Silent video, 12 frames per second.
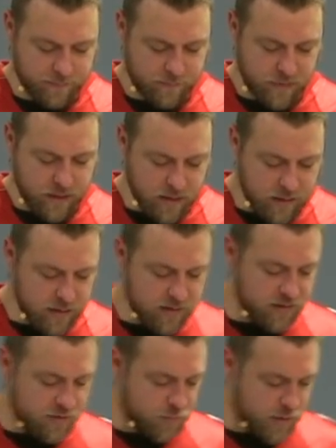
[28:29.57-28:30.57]
And this
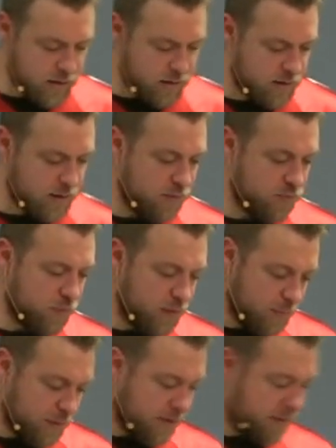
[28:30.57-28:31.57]
is where it really
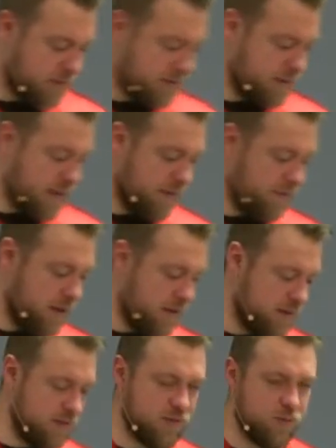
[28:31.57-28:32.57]
begins to dive in.
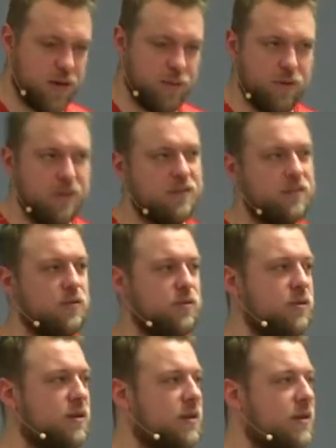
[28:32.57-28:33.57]
This is what I want us to
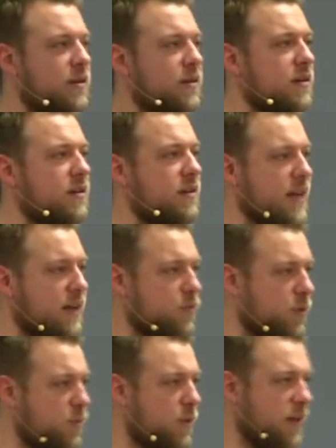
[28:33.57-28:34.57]
connect
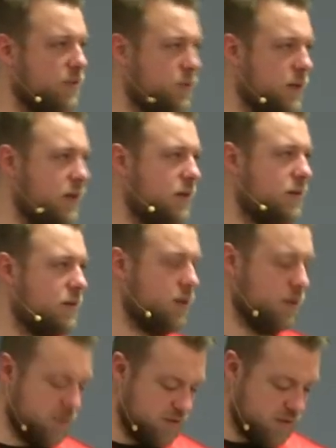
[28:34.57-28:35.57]
with as we
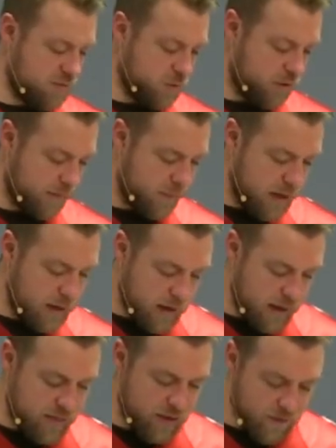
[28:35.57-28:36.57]
close this morning.
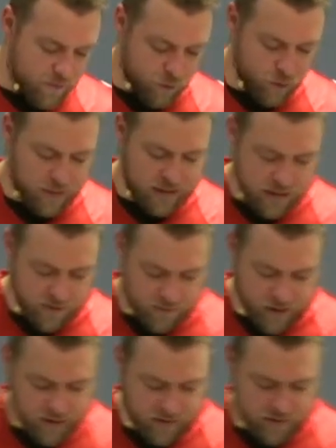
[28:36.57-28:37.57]
"Therefore, my dear
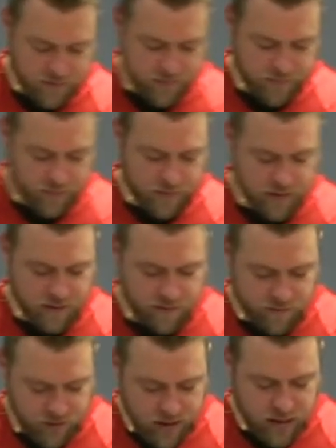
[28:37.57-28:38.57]
friends,
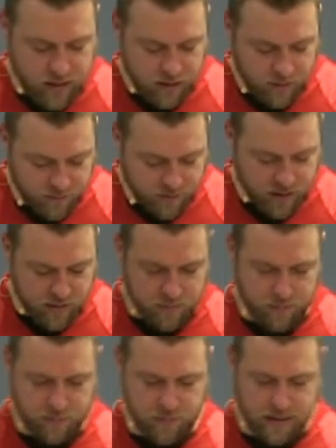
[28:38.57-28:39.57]
flee from
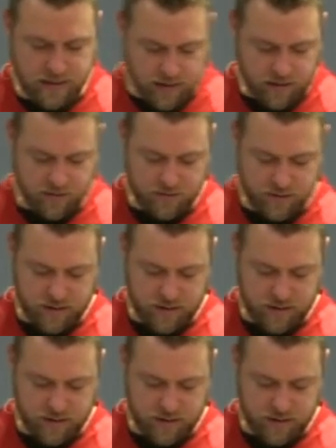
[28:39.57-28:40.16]
idolatry.